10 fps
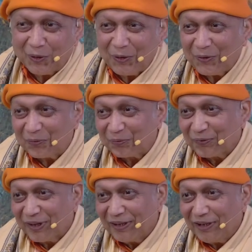
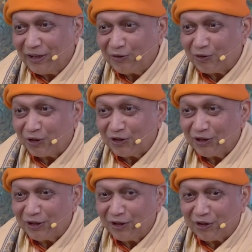So, this
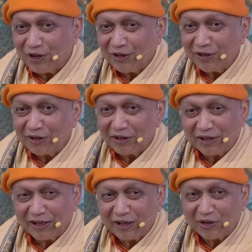was
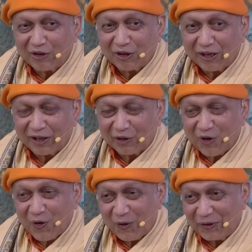not taught
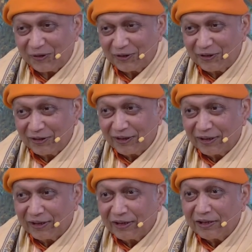at all.
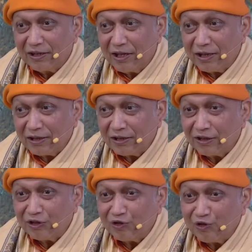
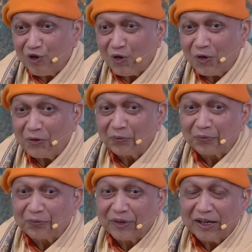Thus, you
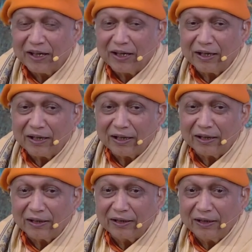know,
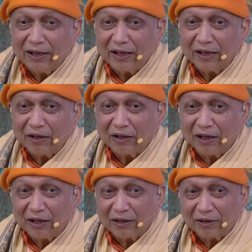uh,
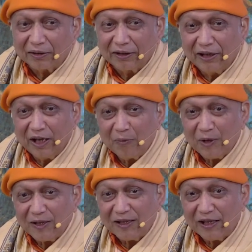the uh,
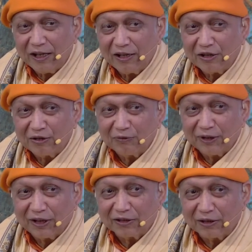demon
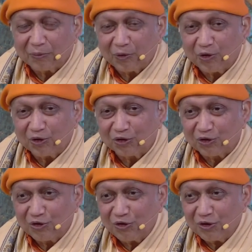kids were
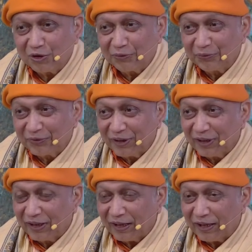supposed to
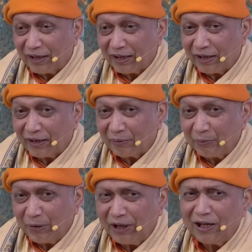
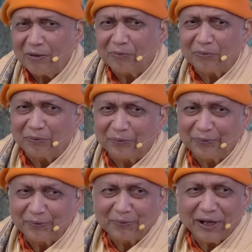uh,
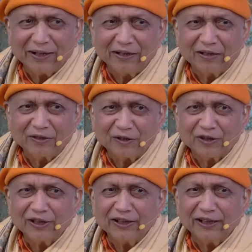become by
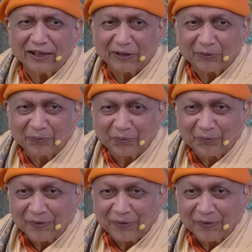this training